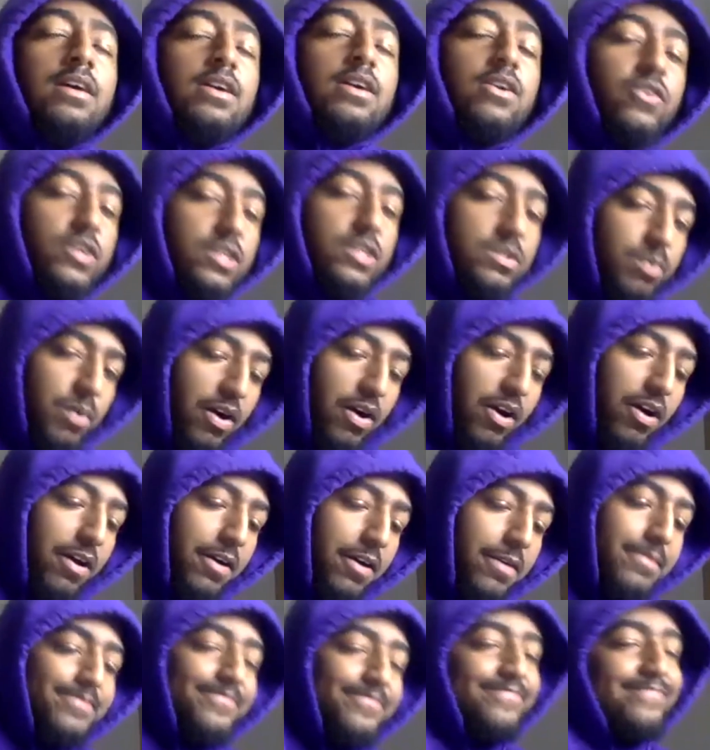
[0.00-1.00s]
Chris
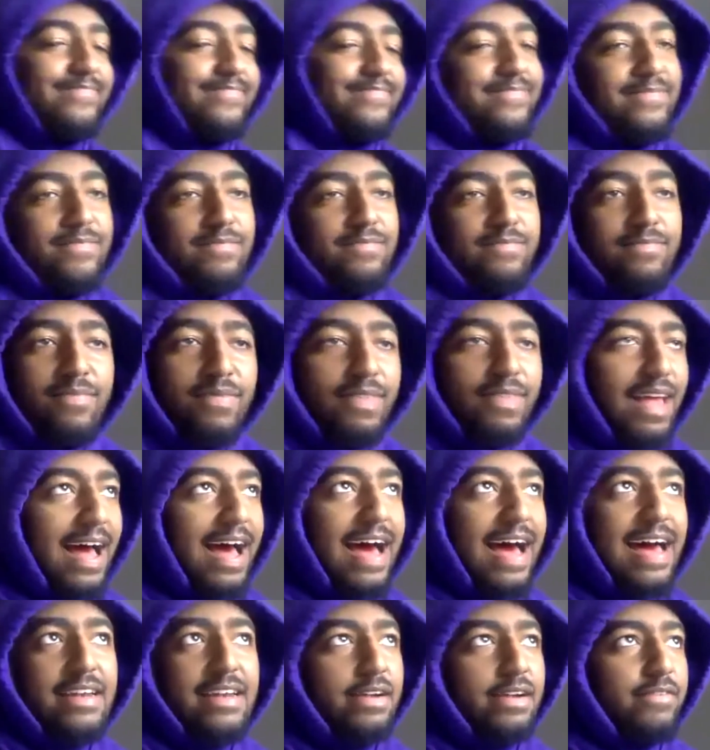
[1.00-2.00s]
Paul,
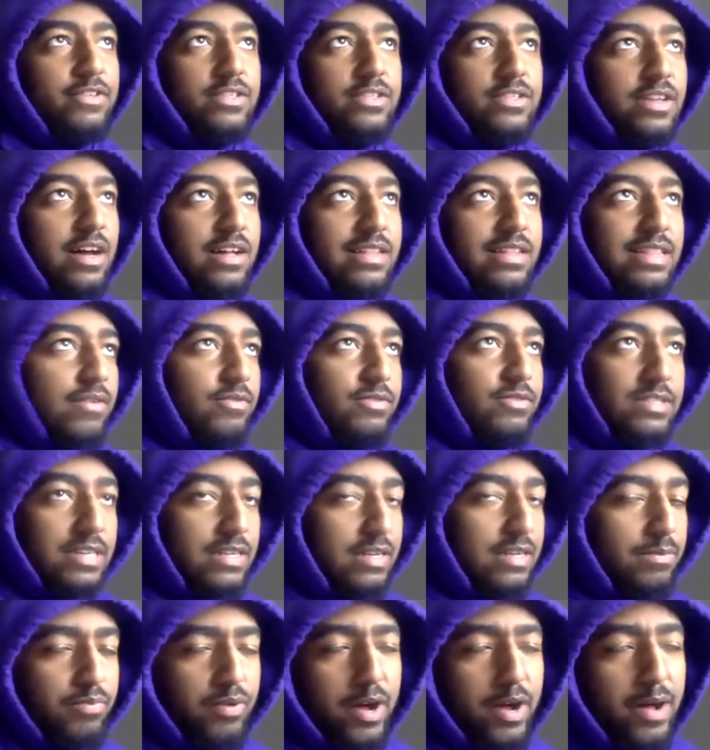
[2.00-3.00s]
I never thought there was
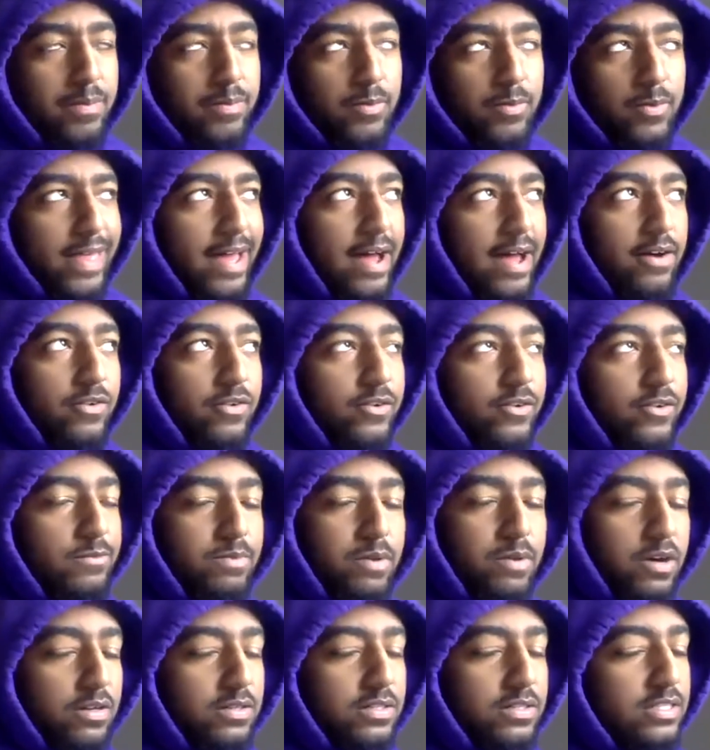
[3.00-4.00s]
any problem with how Chris
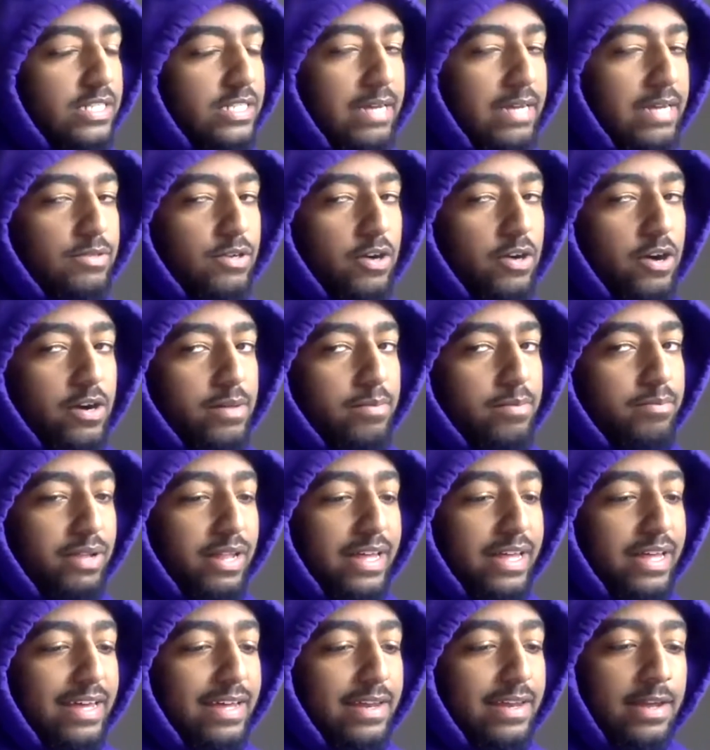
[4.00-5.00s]
Paul and James Harden
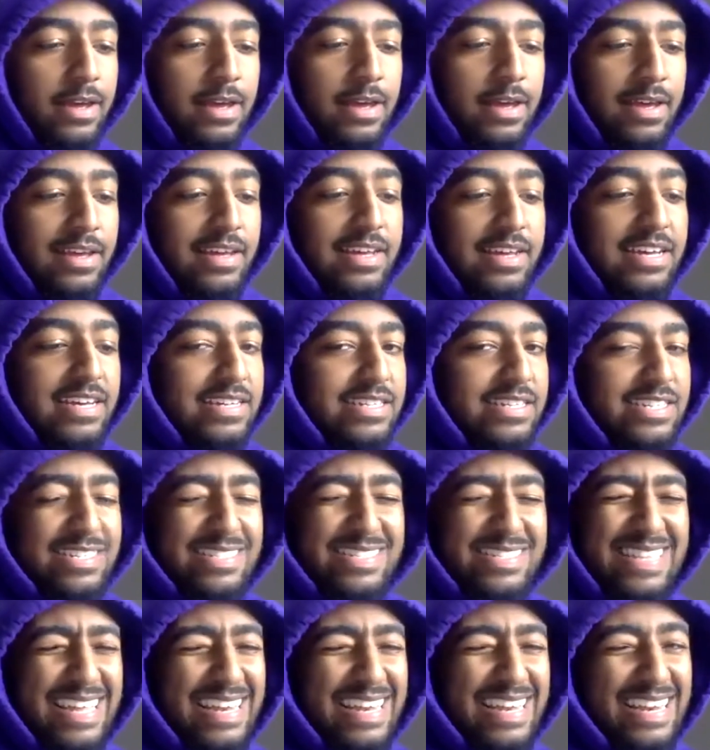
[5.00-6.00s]
played. It
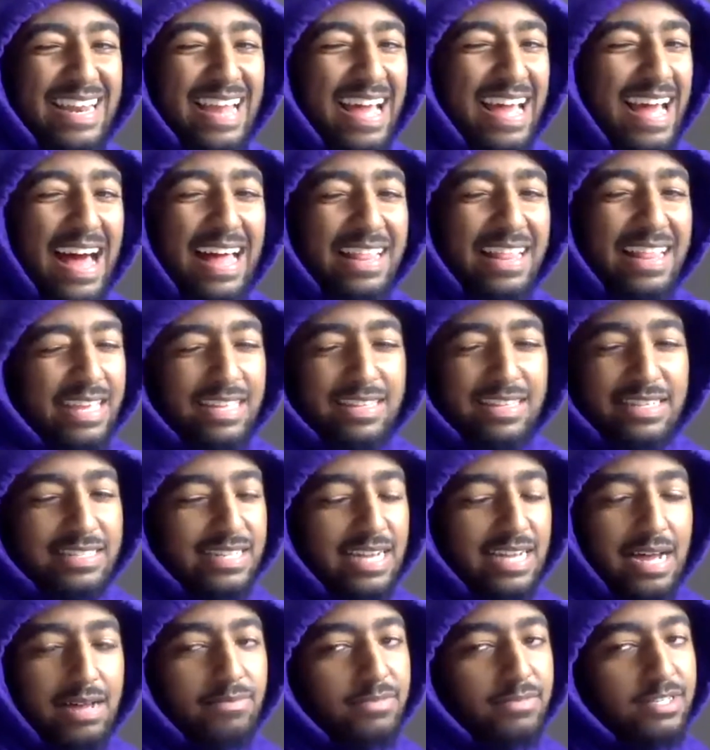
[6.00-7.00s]
just didn't. I think the
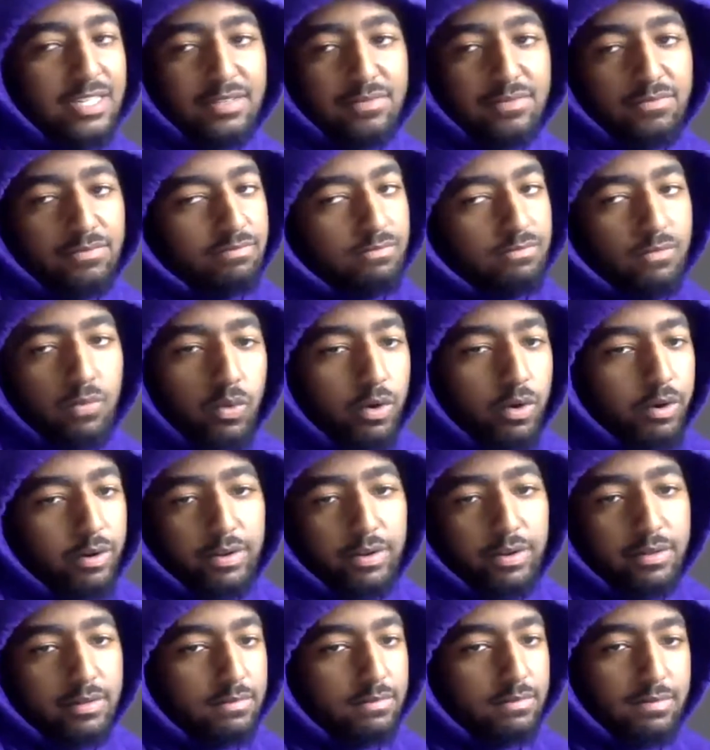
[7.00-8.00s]
time didn't work.
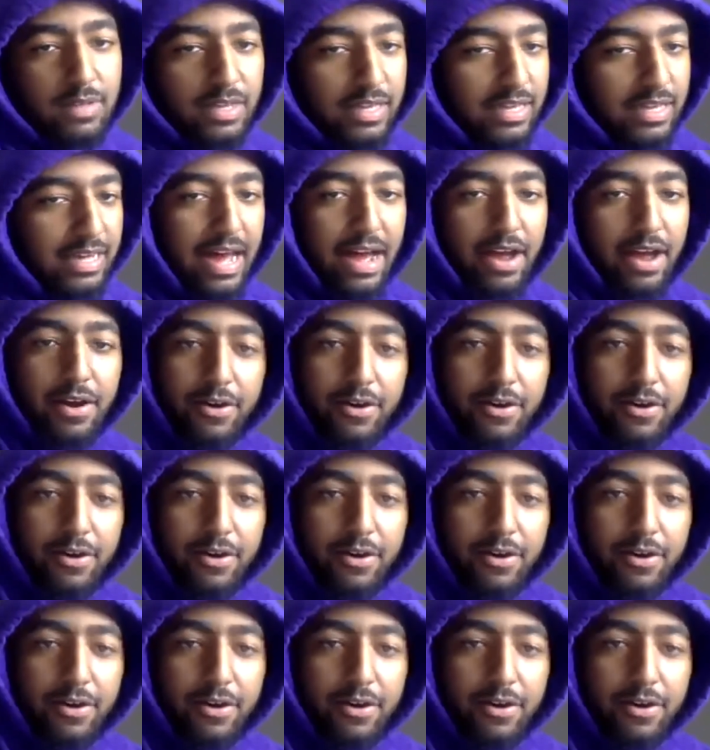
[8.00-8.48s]
He got hurt.